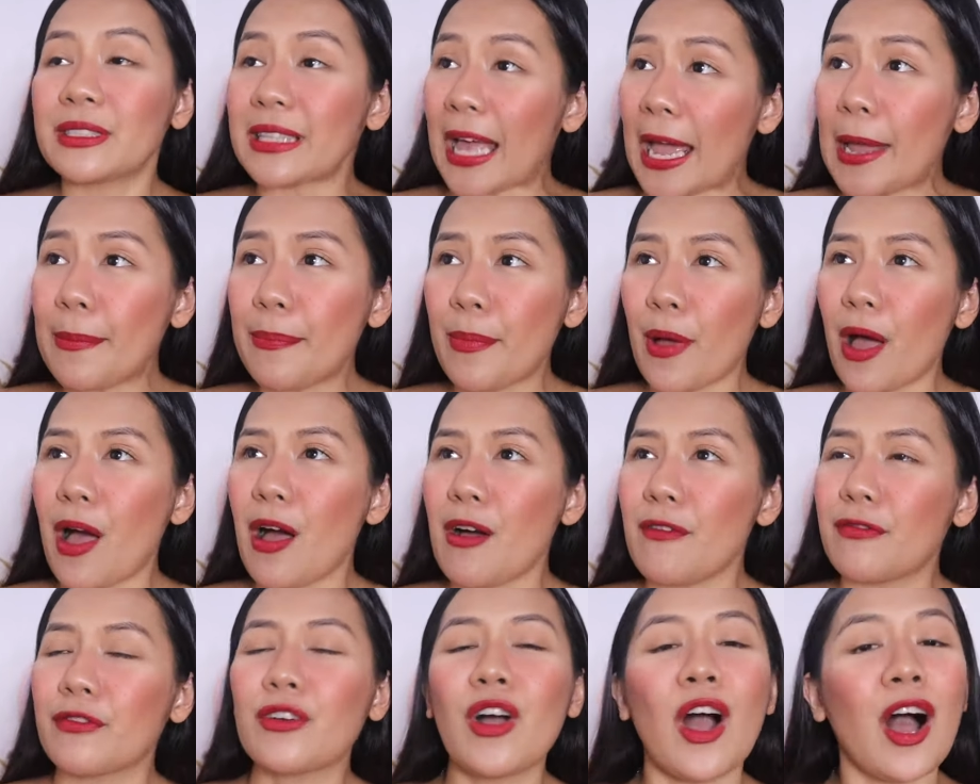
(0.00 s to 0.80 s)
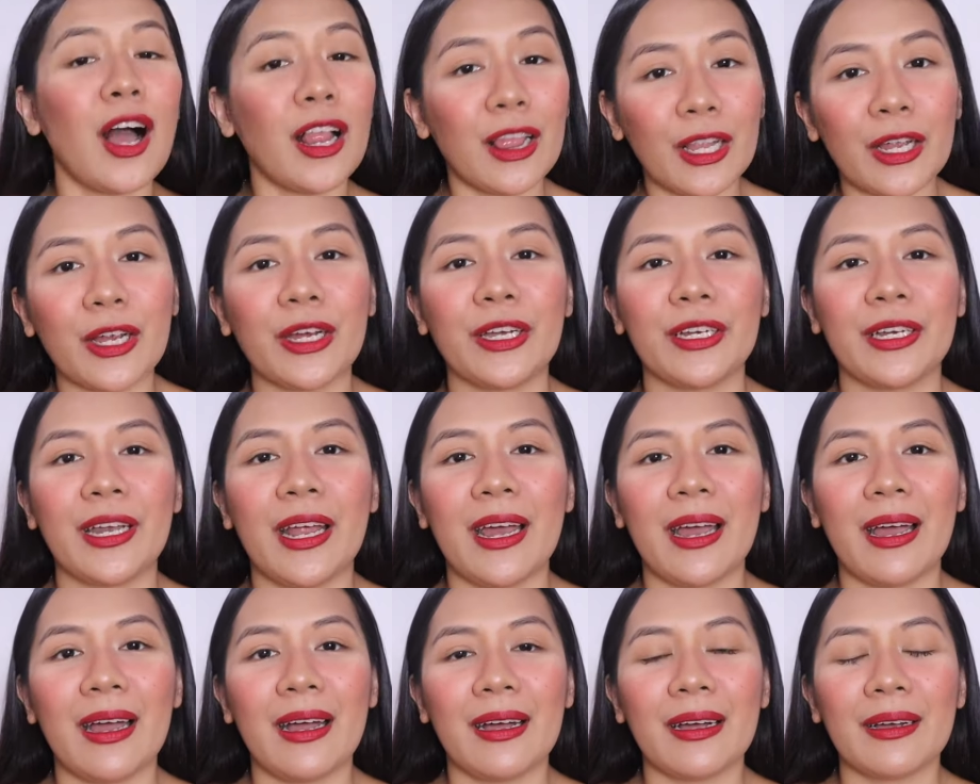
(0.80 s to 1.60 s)
type of color
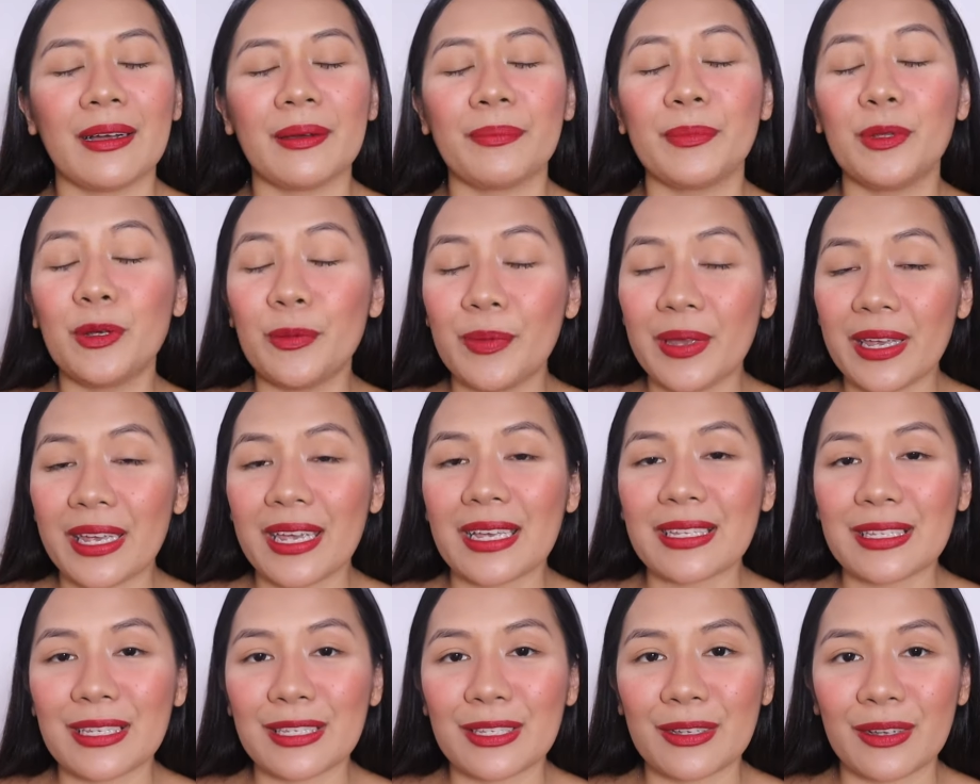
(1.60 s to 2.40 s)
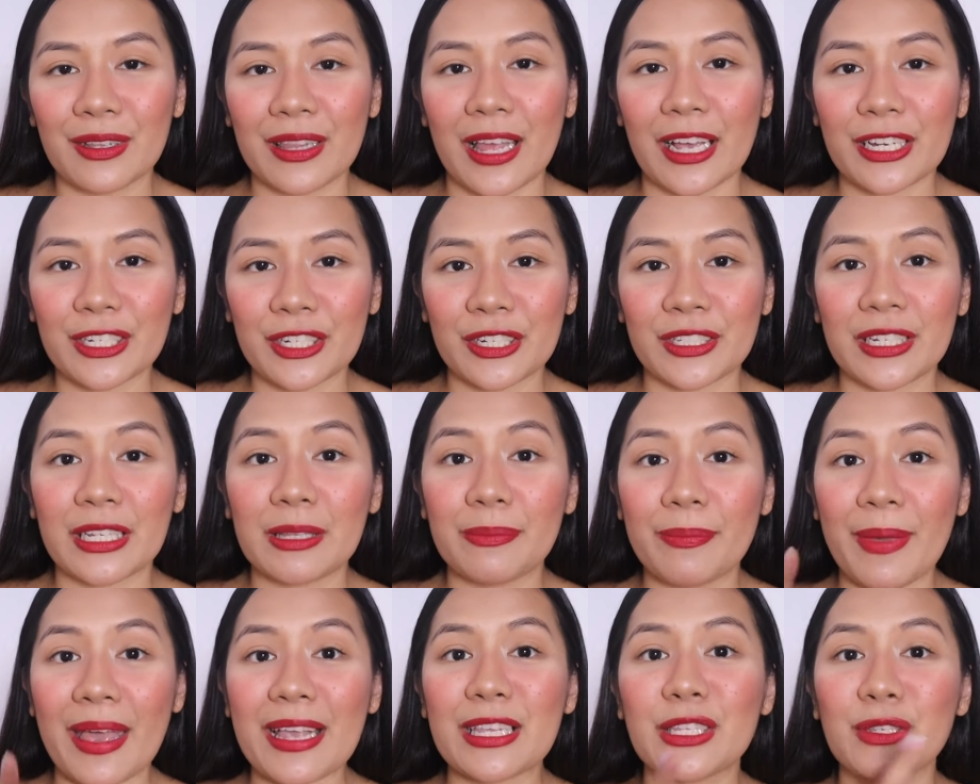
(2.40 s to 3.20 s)
ng Blooming Kisses collection
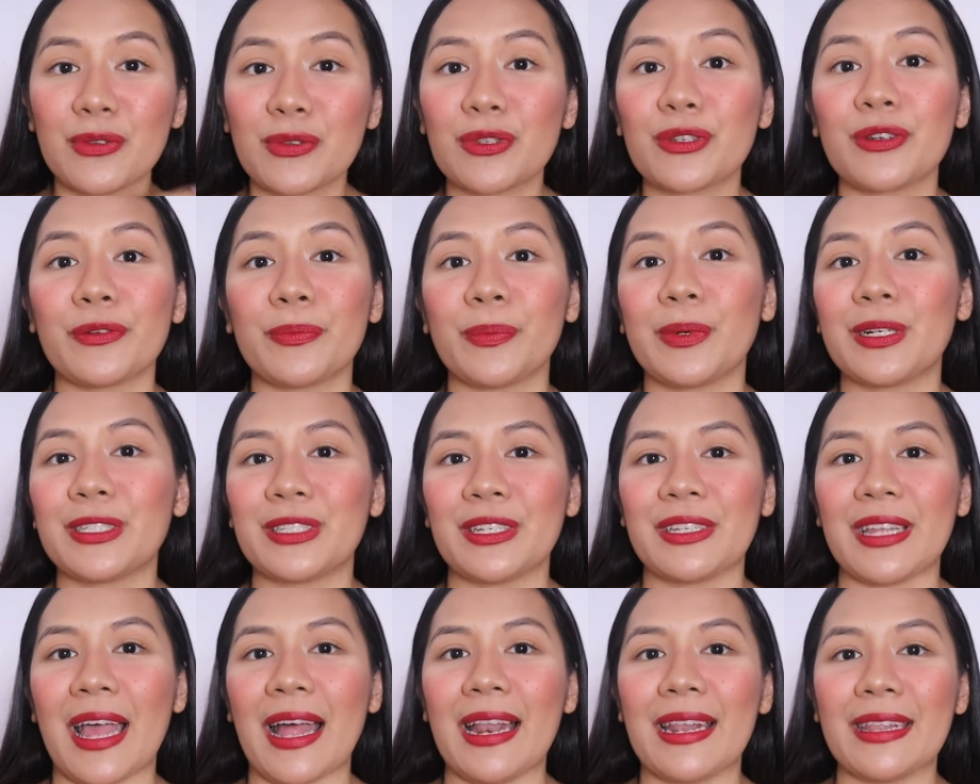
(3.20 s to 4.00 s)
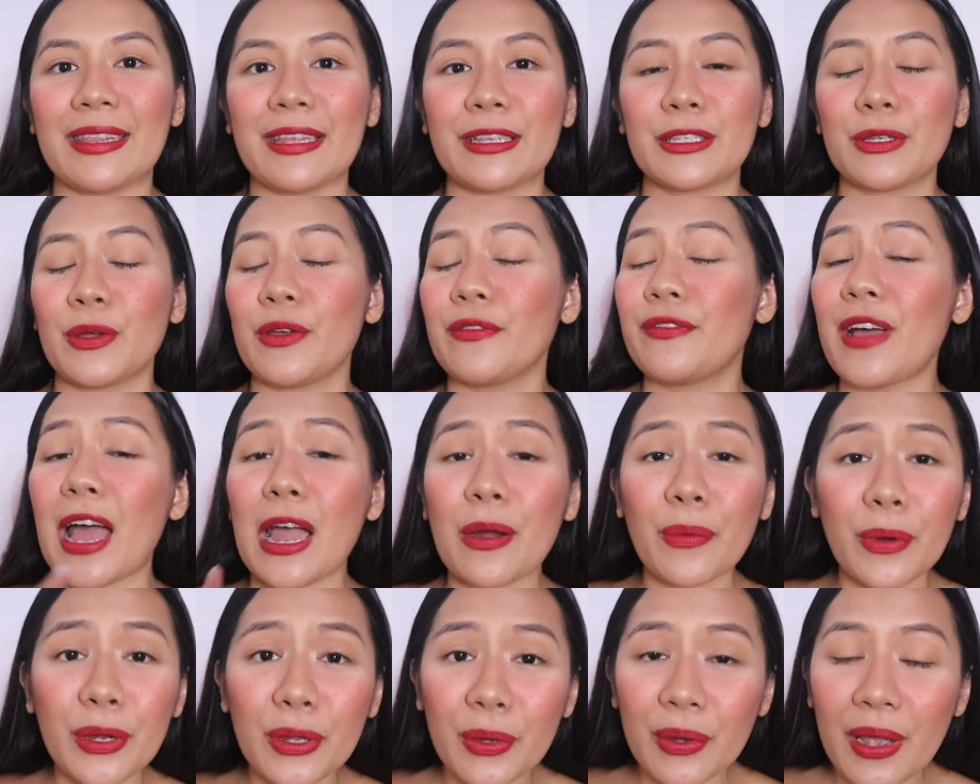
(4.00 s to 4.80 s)
that best suits your personality. So if
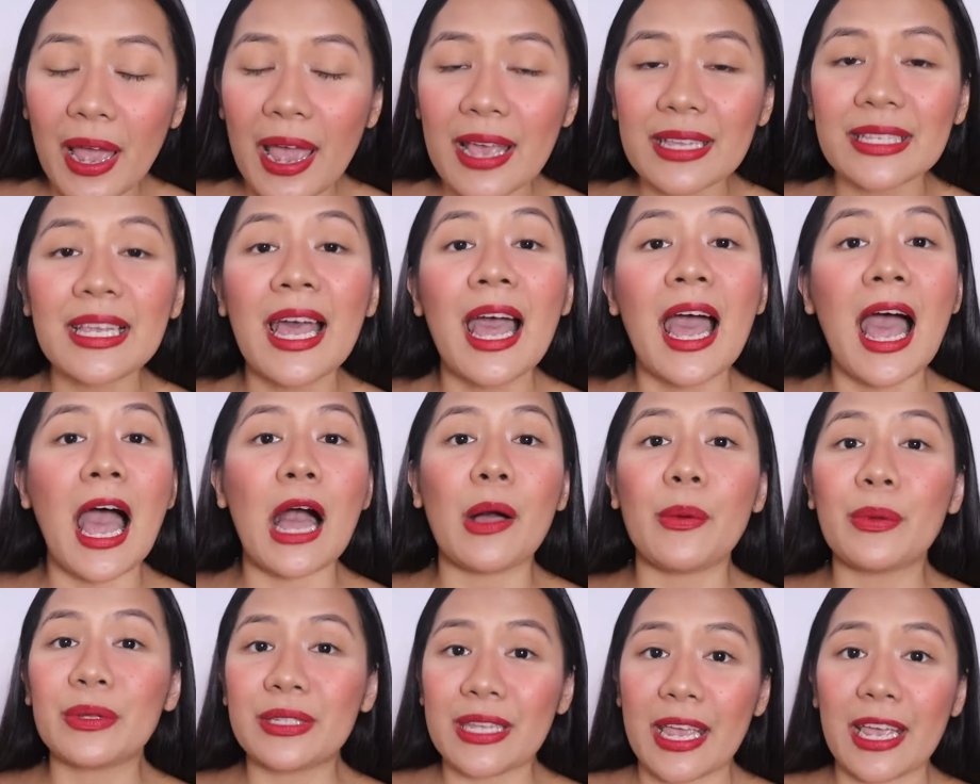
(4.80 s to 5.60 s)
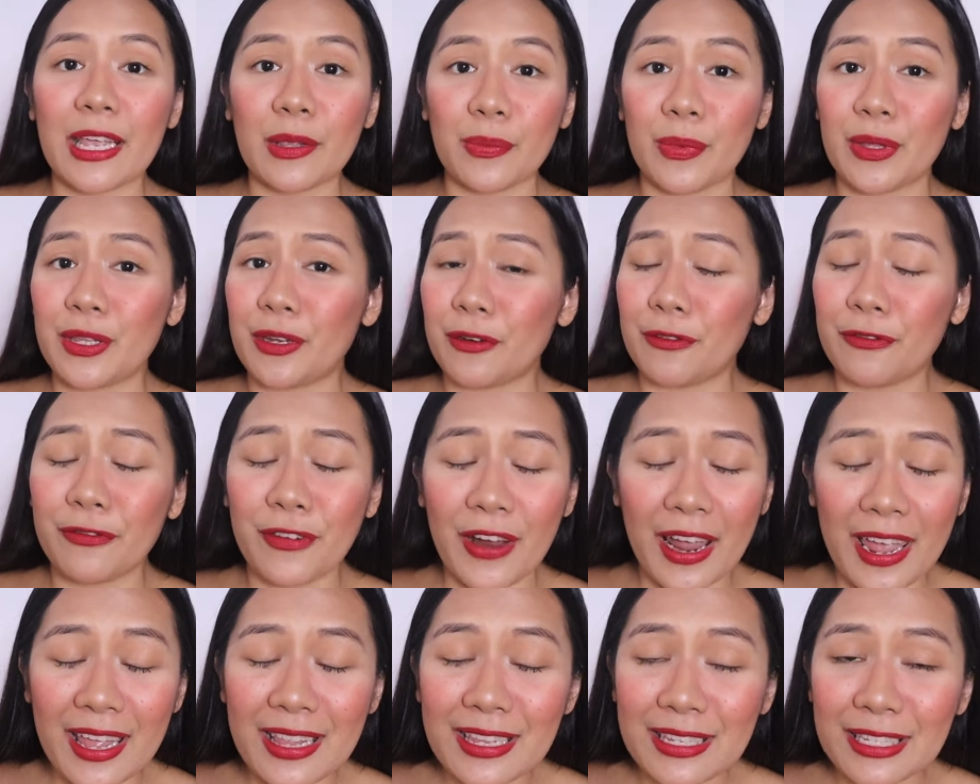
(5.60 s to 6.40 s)
I were you guys, I would take it with your
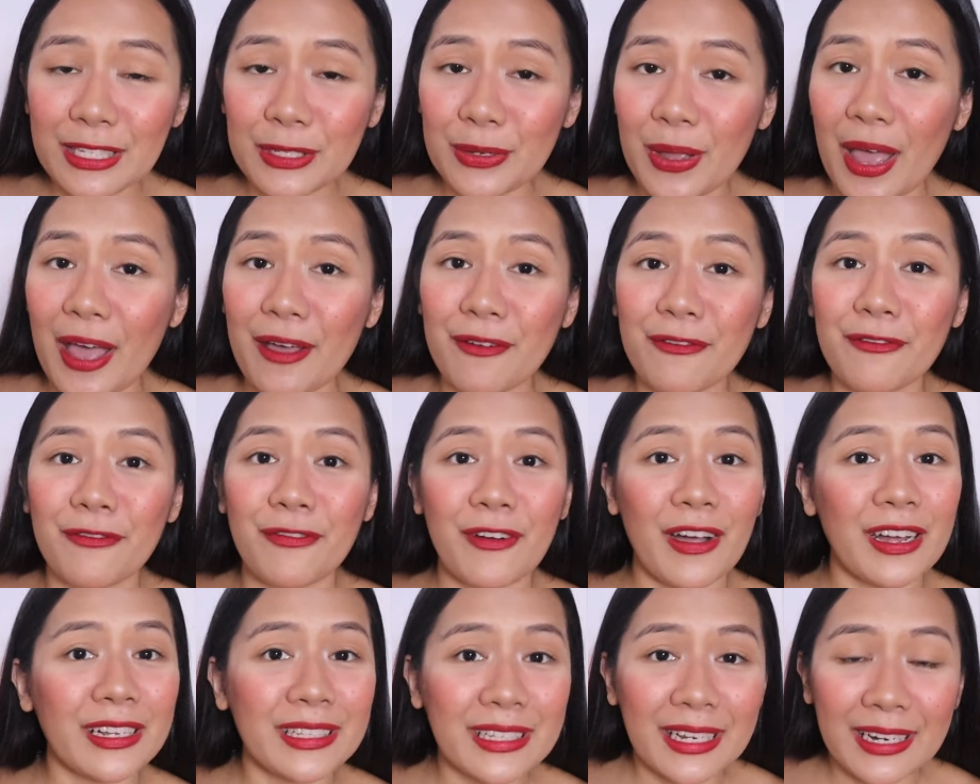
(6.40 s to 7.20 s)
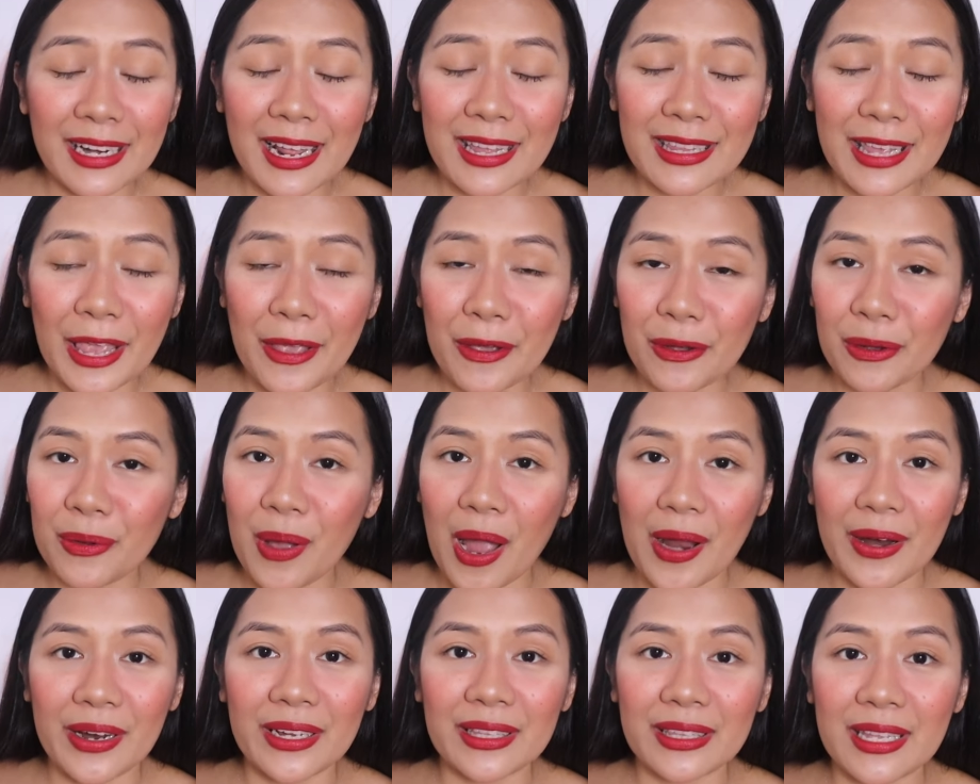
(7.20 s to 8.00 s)
friends to have fun na rin ngayong
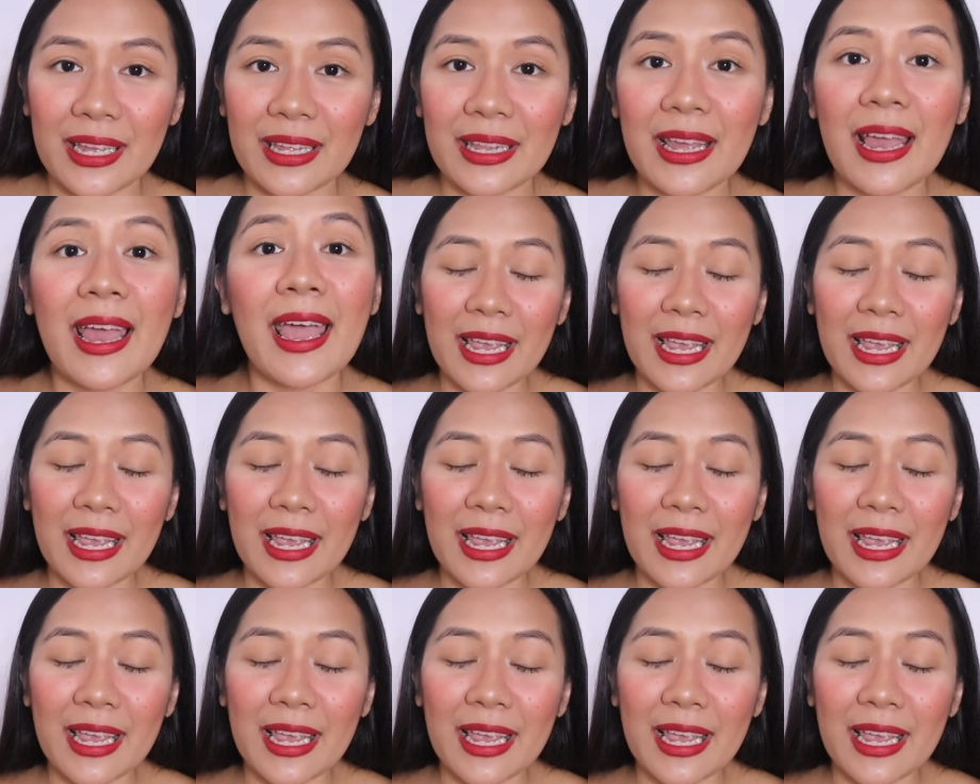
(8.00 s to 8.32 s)
quarantine.